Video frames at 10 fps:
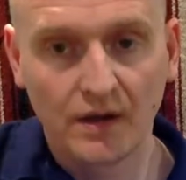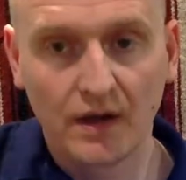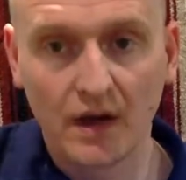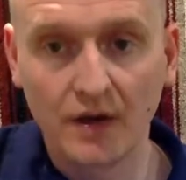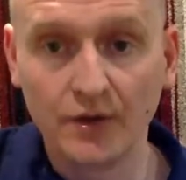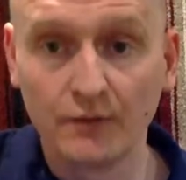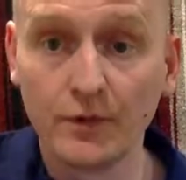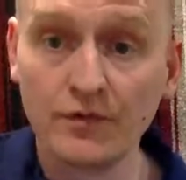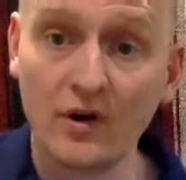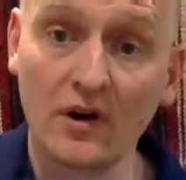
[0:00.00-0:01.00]
Your
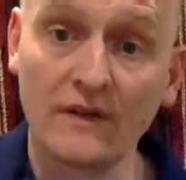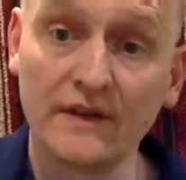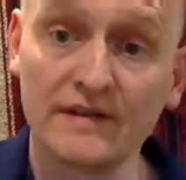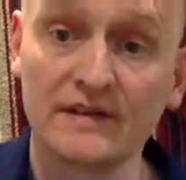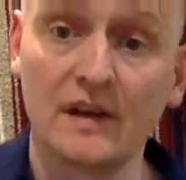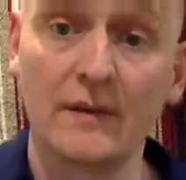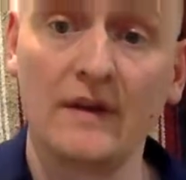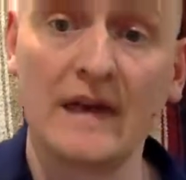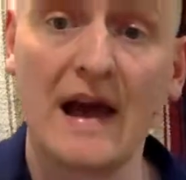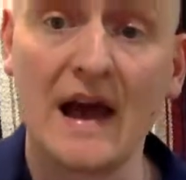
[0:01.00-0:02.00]
root note on this is going to be
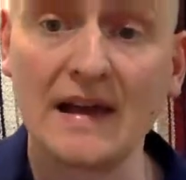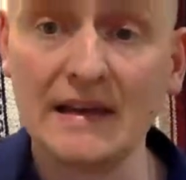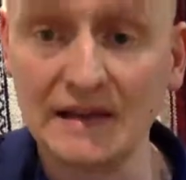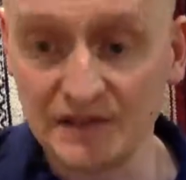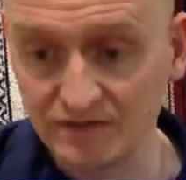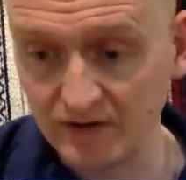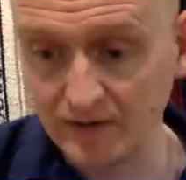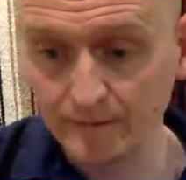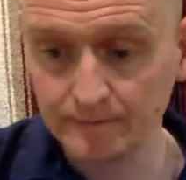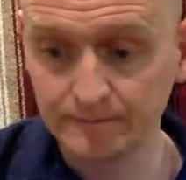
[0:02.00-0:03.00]
on the high E string,